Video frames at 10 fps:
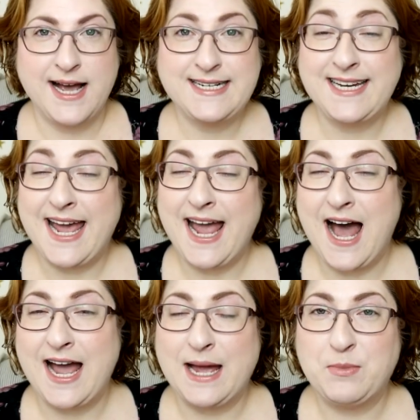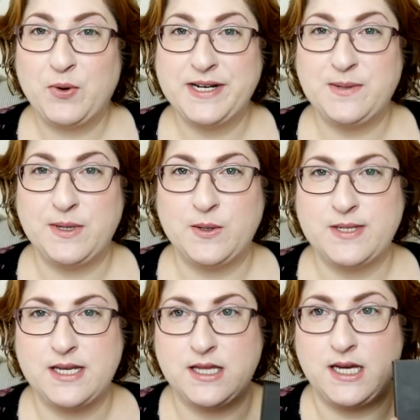Today I am going to be
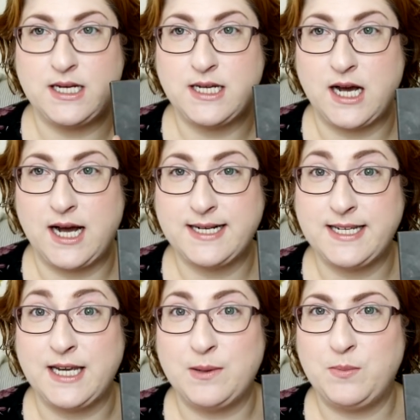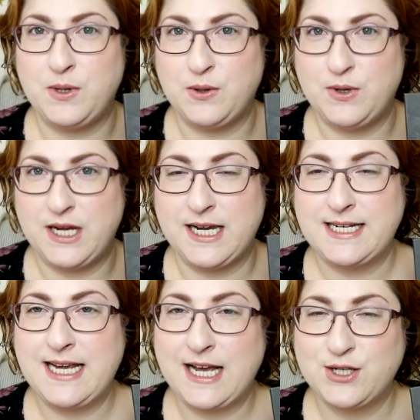using the Tati
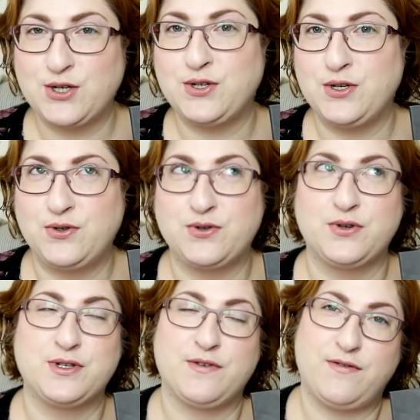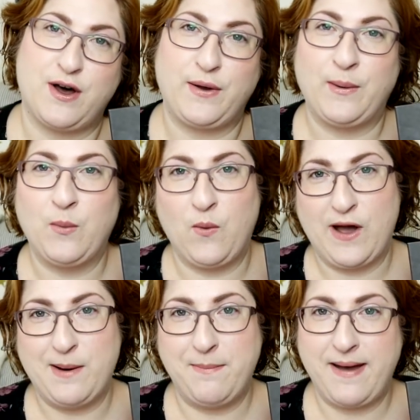Beauty Textured Neutrals Volume
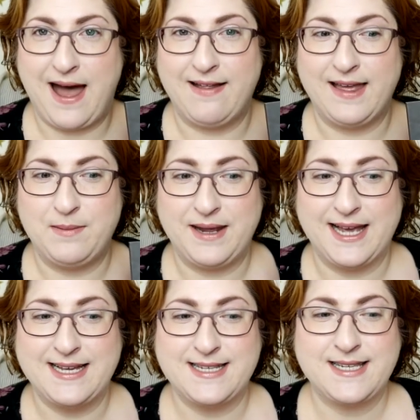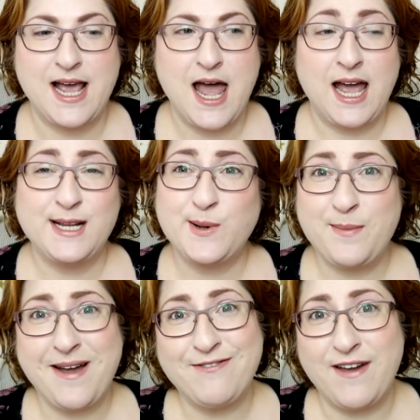1 palette because it's one
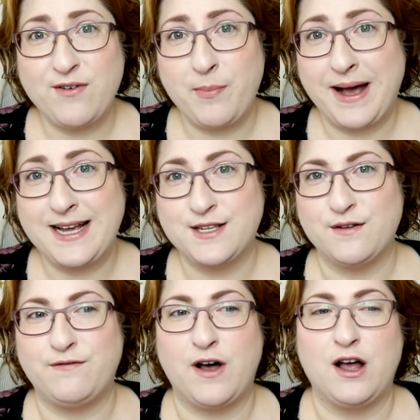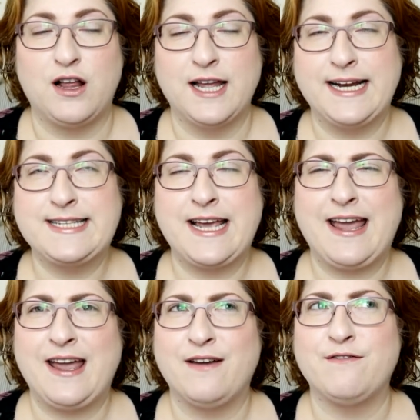of my favorite buys of the fall. It's
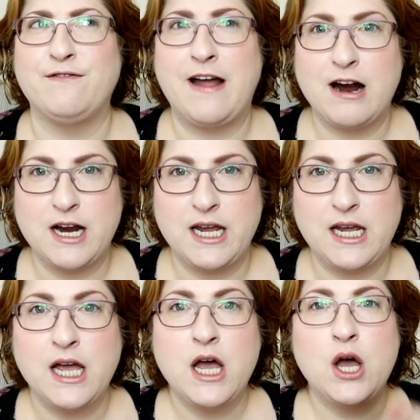a very